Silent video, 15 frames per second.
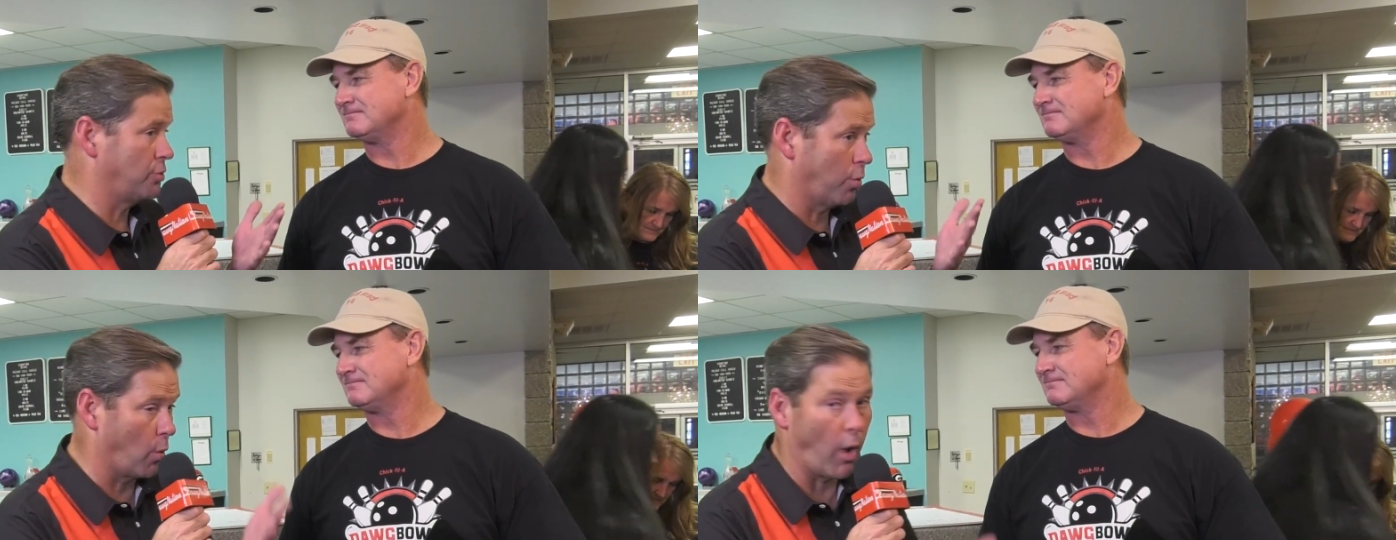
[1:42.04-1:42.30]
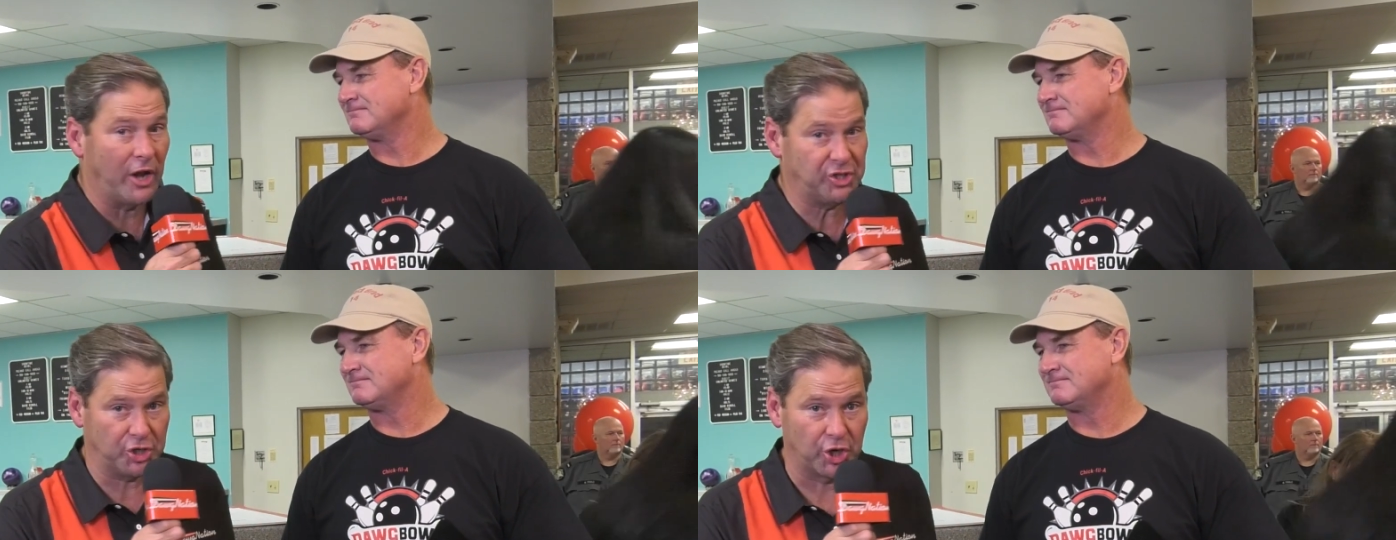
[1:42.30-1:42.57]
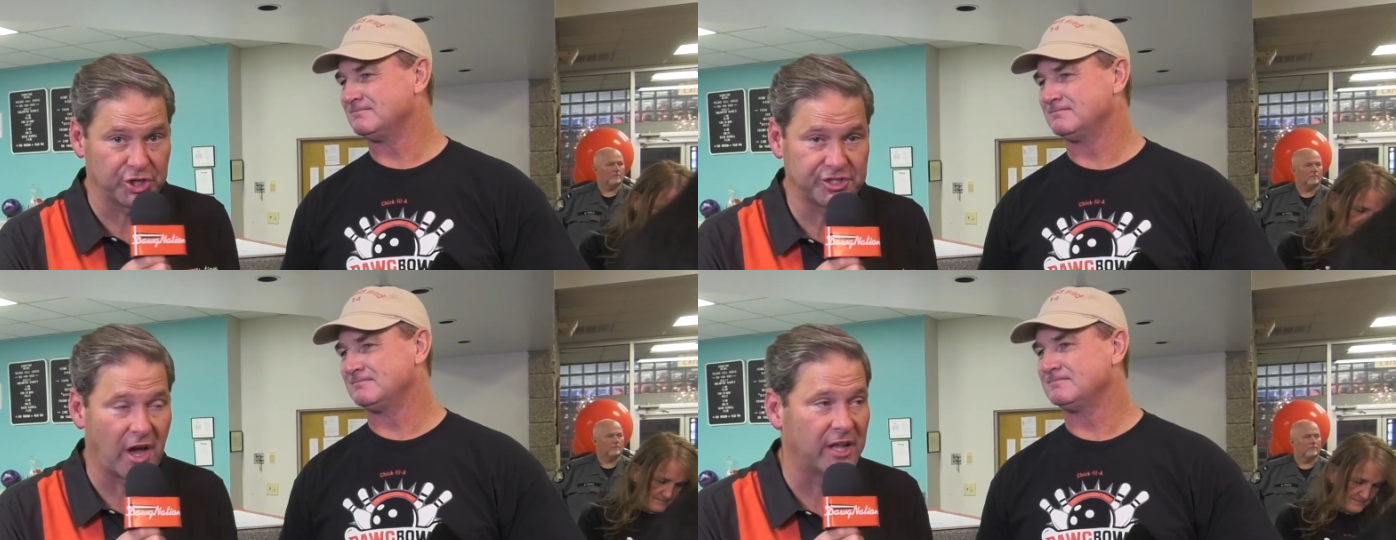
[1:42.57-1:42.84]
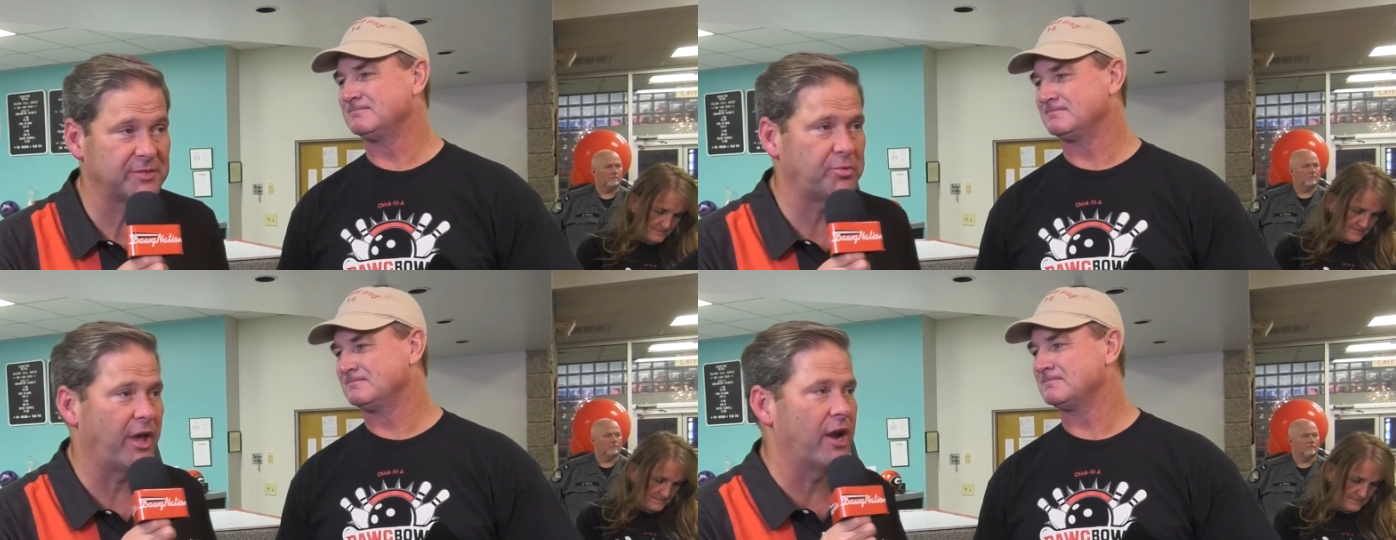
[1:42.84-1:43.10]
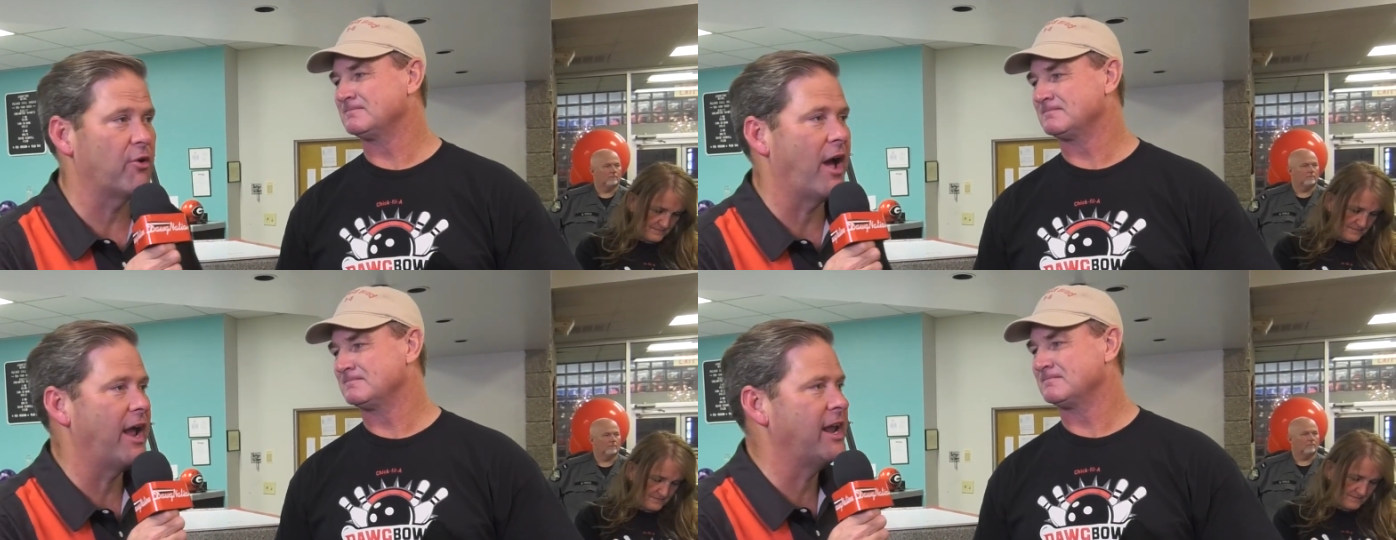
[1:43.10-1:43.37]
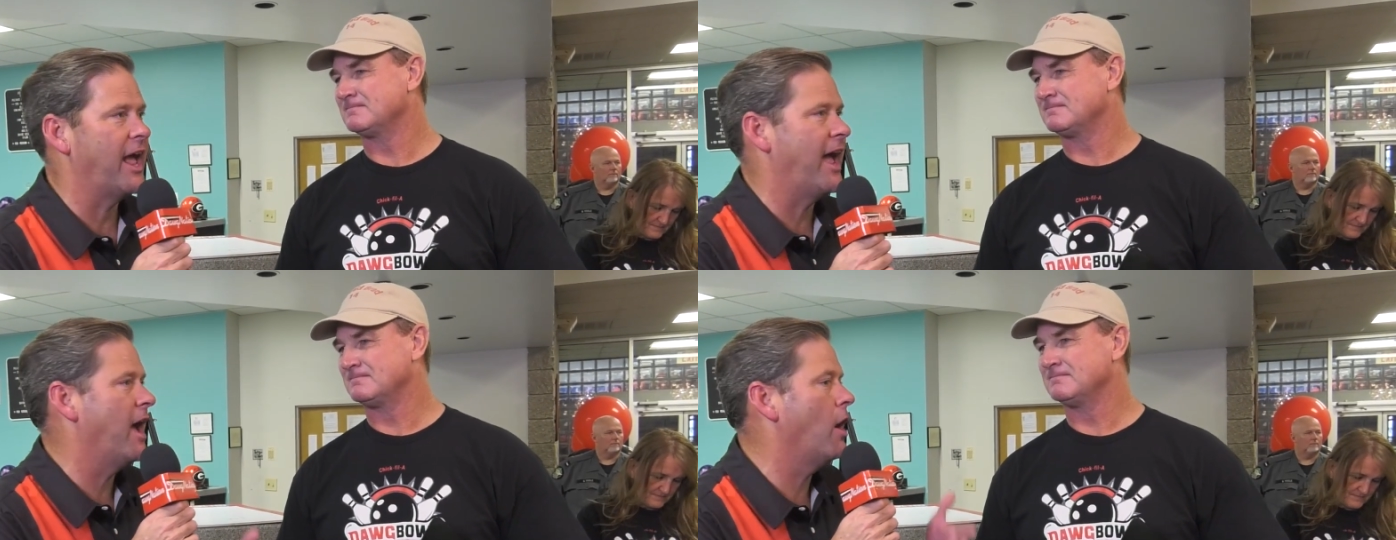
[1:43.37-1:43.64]
Speaker 1: We're watching your sons play right
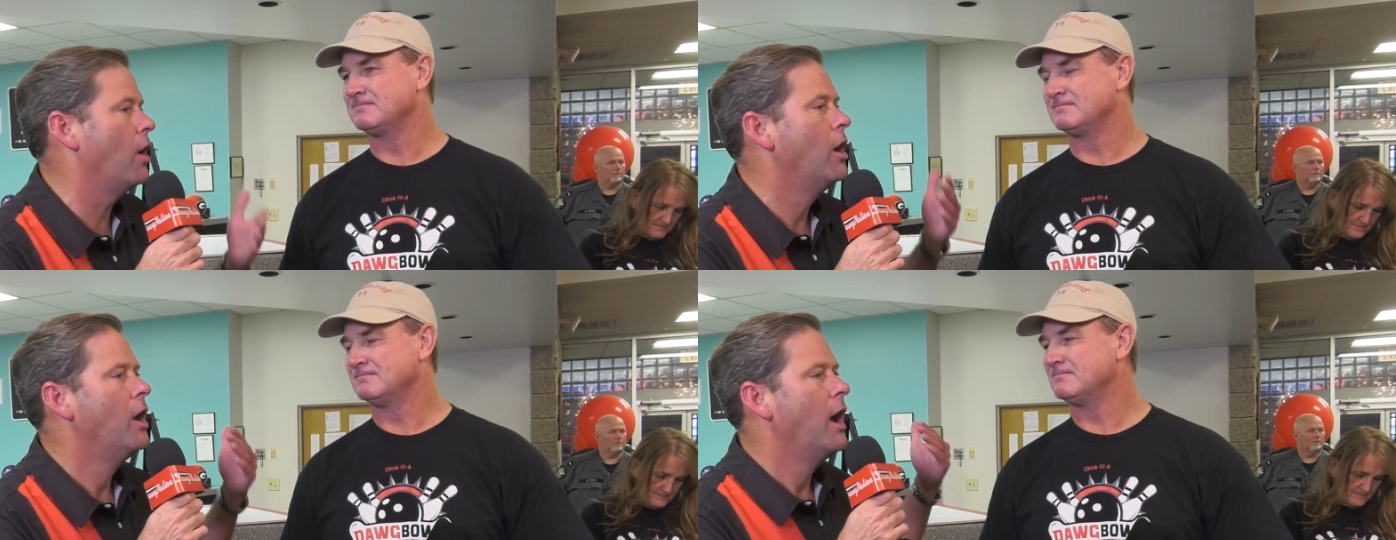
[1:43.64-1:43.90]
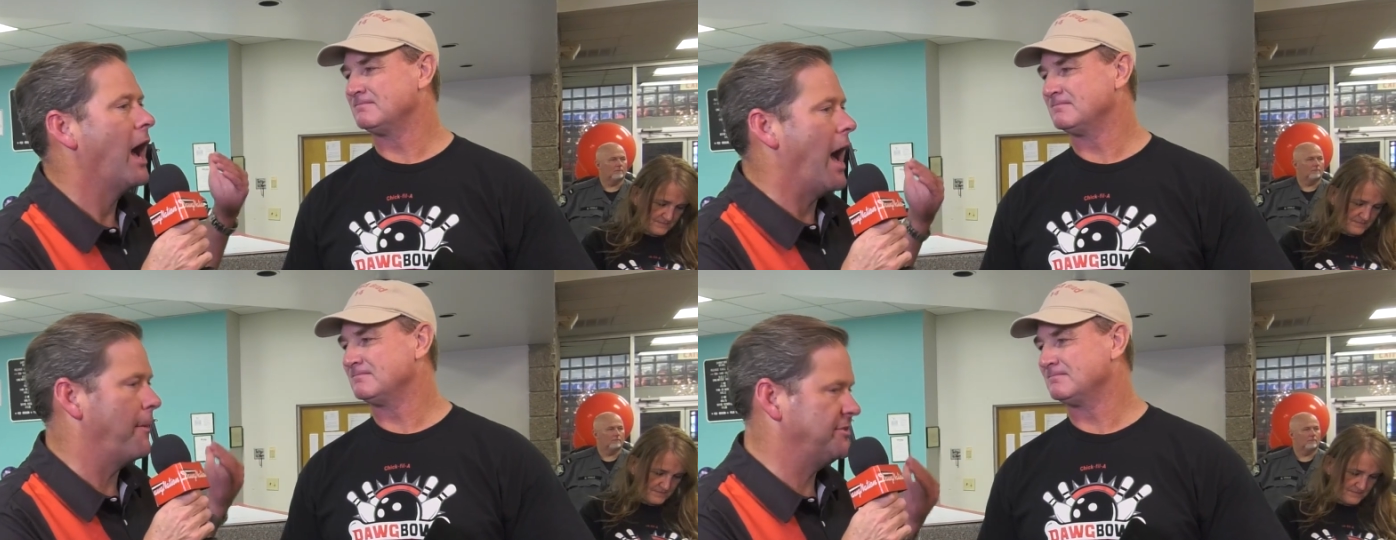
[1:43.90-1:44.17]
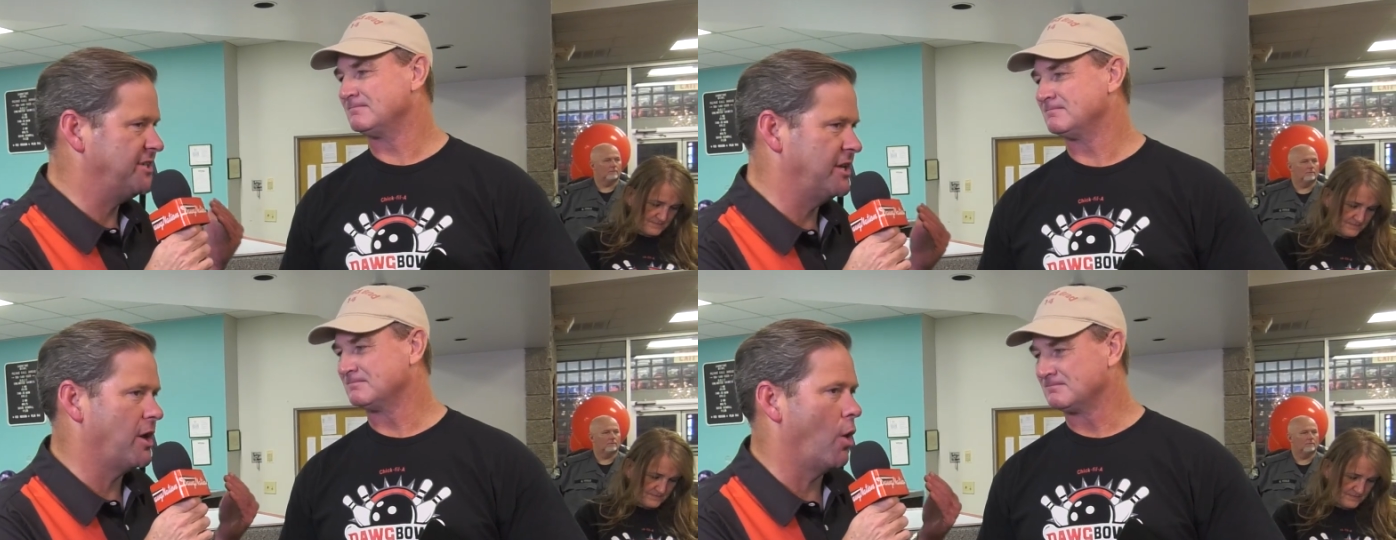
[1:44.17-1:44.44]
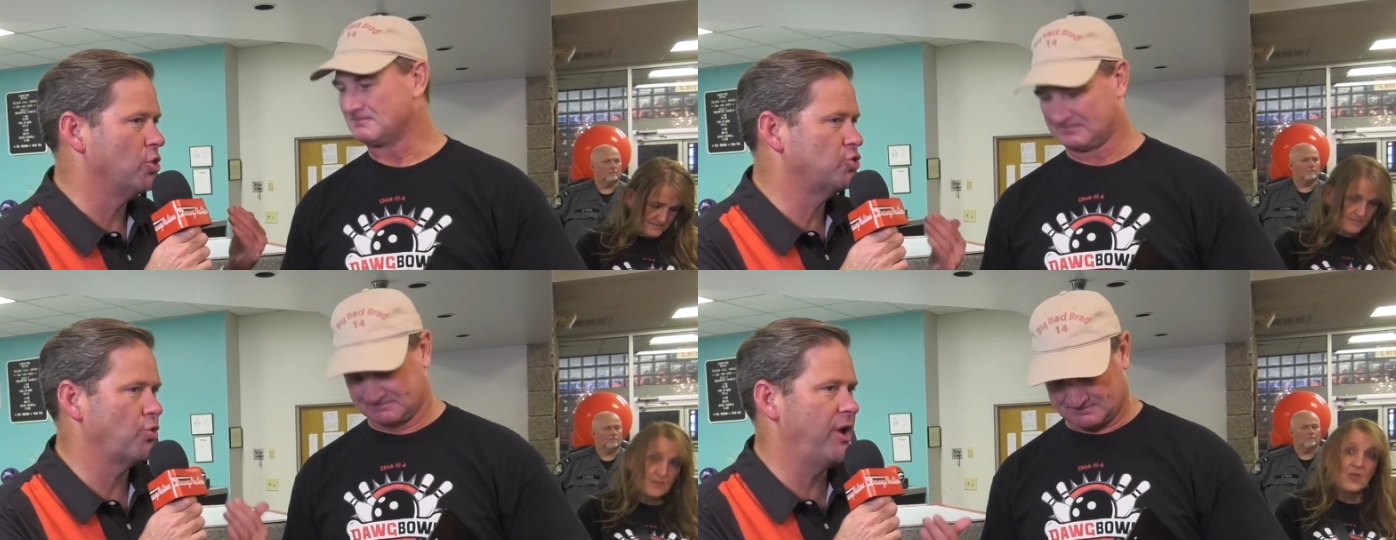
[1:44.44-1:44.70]
now. Obviously, Coach